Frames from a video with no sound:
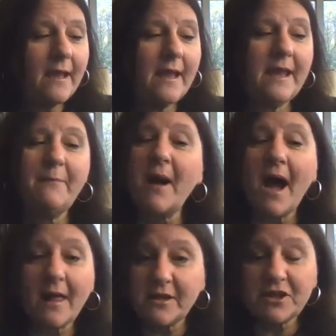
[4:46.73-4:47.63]
He
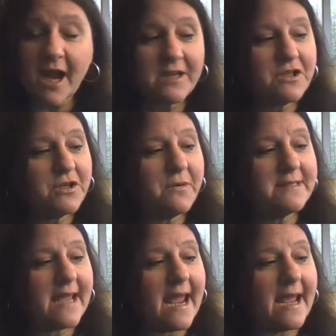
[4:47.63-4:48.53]
apologized to
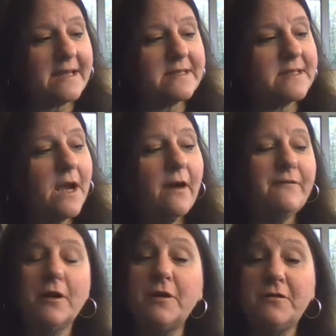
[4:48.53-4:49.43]
his aunts
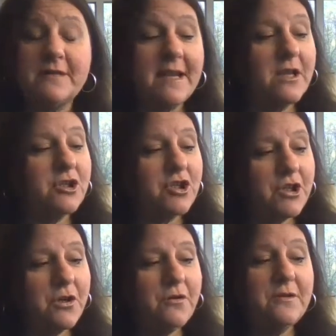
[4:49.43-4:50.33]
for losing his
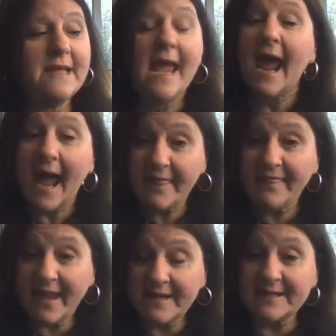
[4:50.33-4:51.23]
shoes
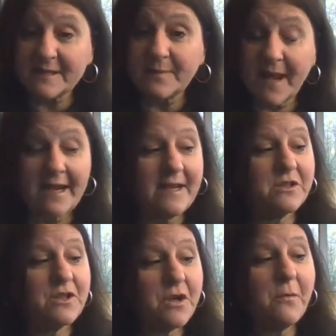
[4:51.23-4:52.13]
and then displayed
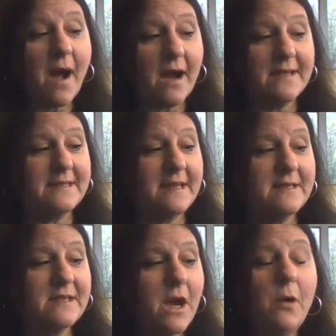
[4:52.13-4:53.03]
his new
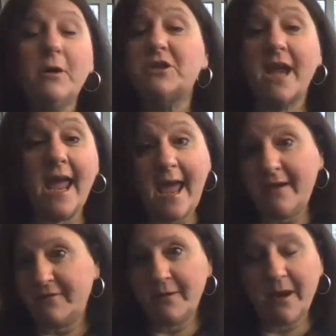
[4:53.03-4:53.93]
moccasins, which
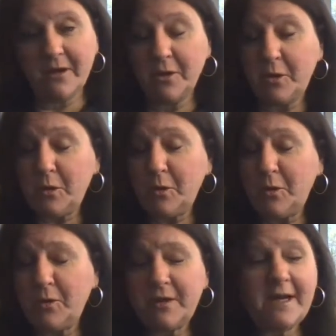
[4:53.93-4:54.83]
everyone
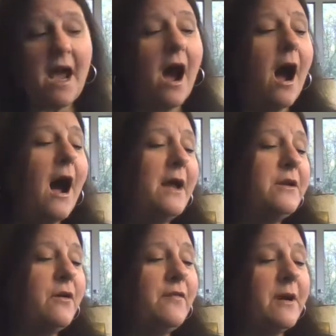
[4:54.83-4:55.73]
oohed and awed
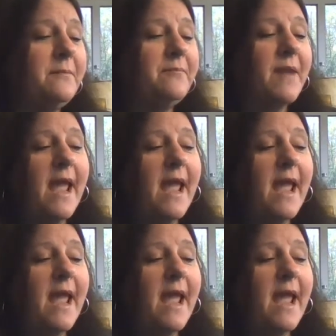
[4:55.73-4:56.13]
over.